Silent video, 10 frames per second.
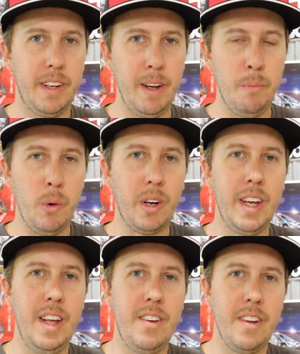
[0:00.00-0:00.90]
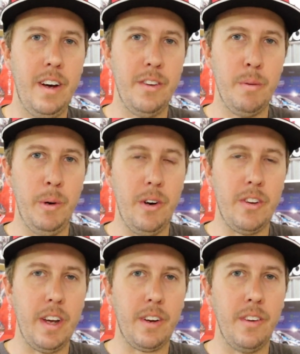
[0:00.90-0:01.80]
get more kids onto
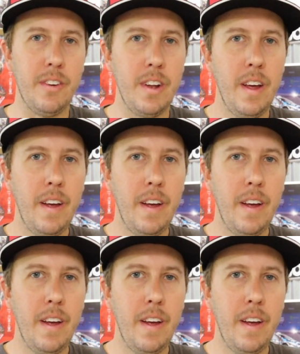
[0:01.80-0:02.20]
motorcycles.